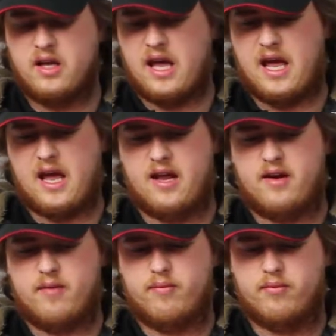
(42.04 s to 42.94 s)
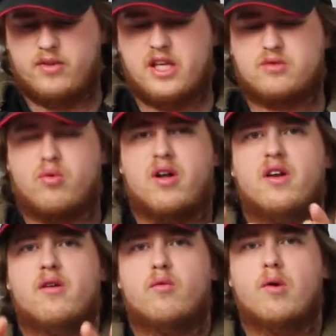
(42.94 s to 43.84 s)
and this
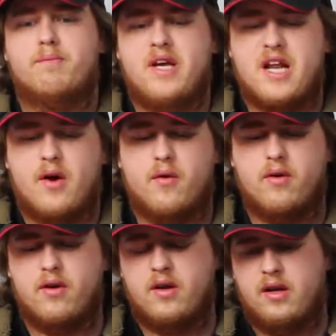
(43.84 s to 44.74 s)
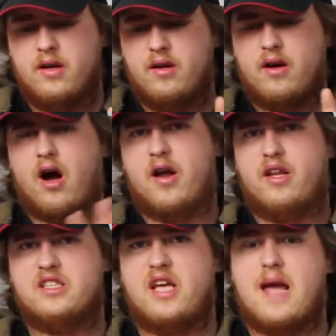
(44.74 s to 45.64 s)
one will beat out, on at
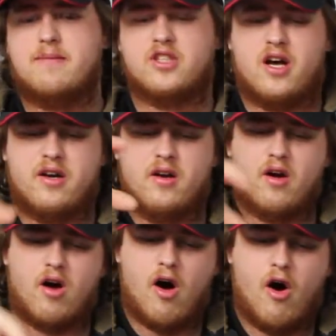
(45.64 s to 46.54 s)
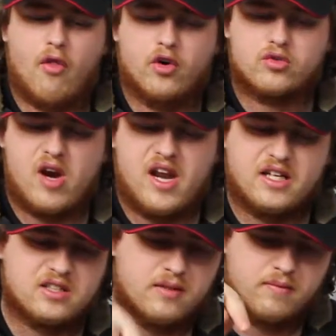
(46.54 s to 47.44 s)
least Amazon, all those
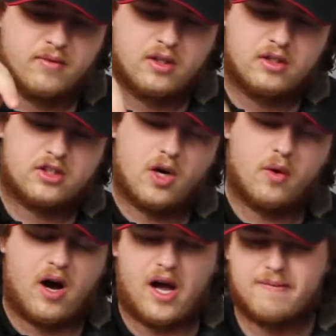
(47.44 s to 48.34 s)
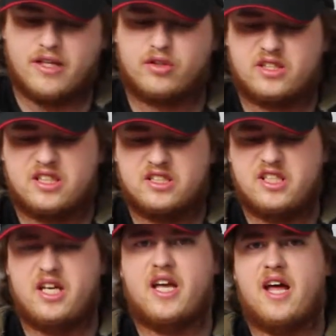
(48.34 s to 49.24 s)
ratings. So I'm interested to
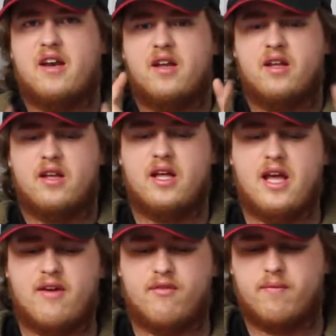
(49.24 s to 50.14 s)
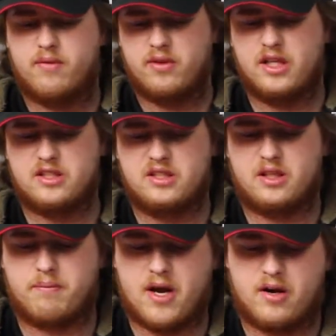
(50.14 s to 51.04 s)
see again if this is
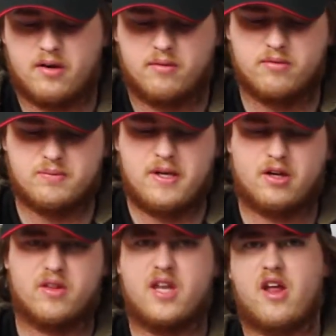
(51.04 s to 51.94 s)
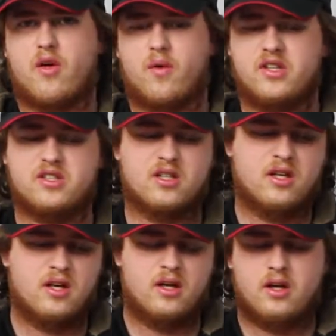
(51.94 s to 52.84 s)
a better speaker than the other ones.
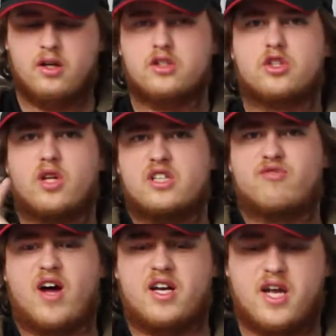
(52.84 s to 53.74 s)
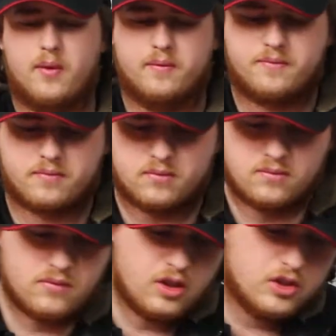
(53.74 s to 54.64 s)
So let's find out.
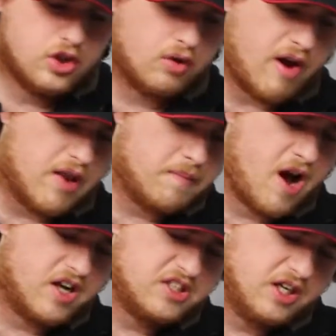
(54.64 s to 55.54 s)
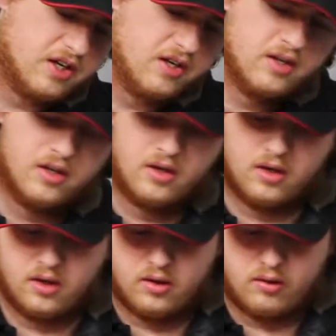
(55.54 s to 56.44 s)
So around the box here,
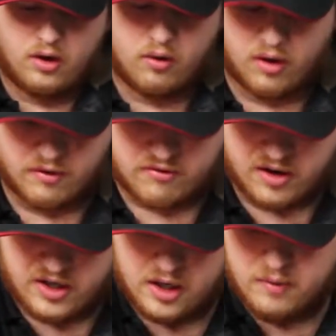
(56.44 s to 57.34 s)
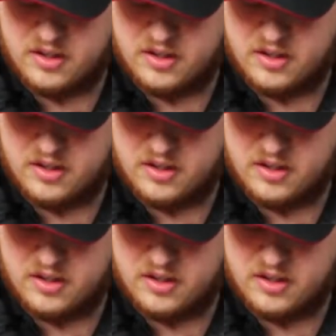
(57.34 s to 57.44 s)
you know, on the front here